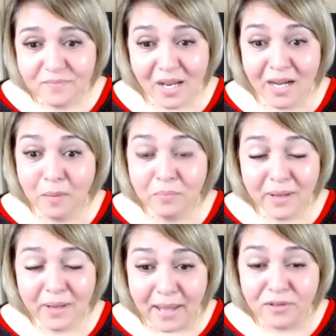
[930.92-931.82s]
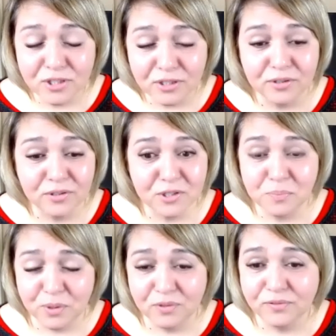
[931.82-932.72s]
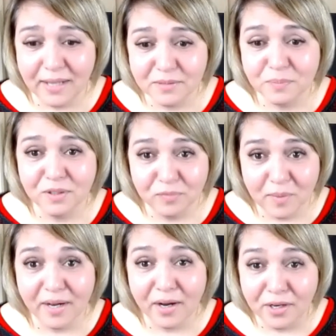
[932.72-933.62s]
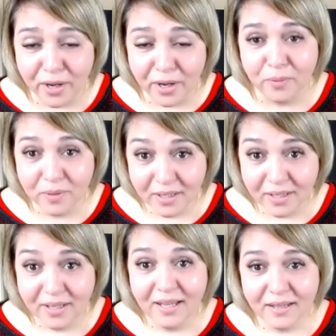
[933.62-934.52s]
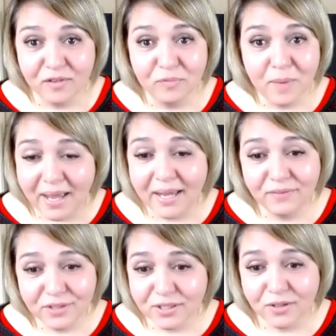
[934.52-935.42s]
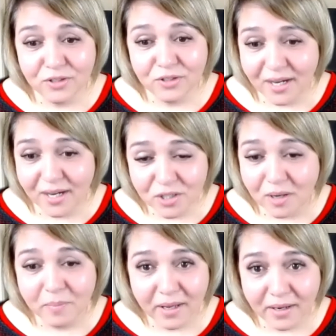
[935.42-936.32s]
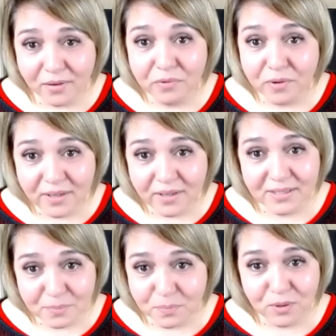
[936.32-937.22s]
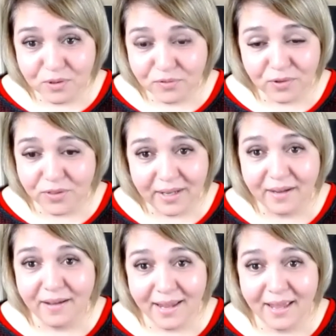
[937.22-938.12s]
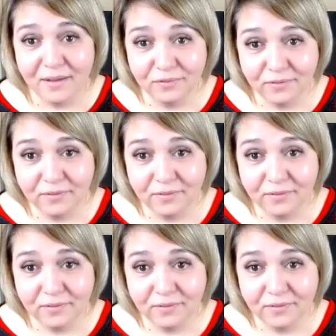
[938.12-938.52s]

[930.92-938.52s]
And I'm about to lose this beautiful husband of mine. I know that if my behaviors don't change, I'm going to ruin this beautiful thing I have.